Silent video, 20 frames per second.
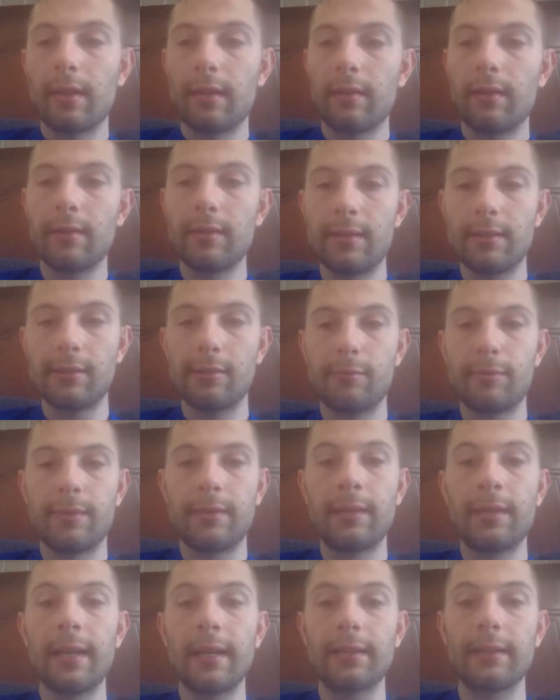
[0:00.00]
because it's a
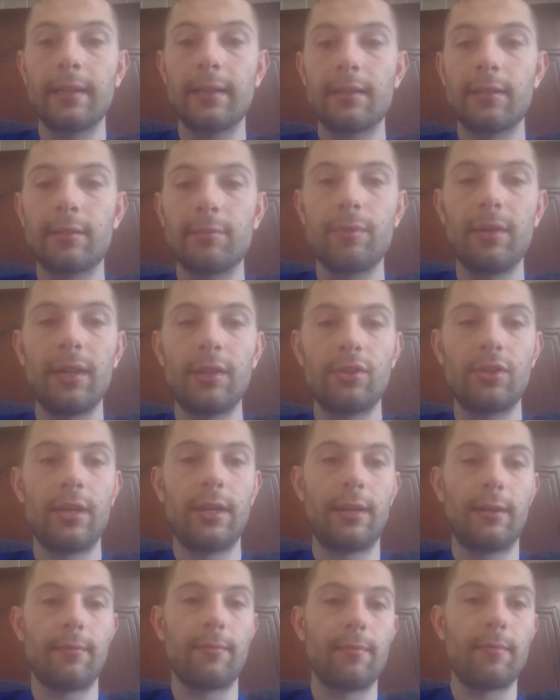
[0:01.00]
protected
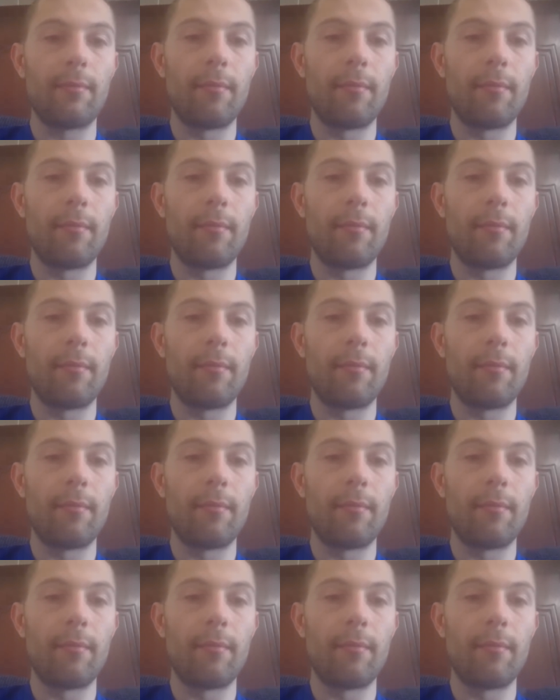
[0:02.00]
species.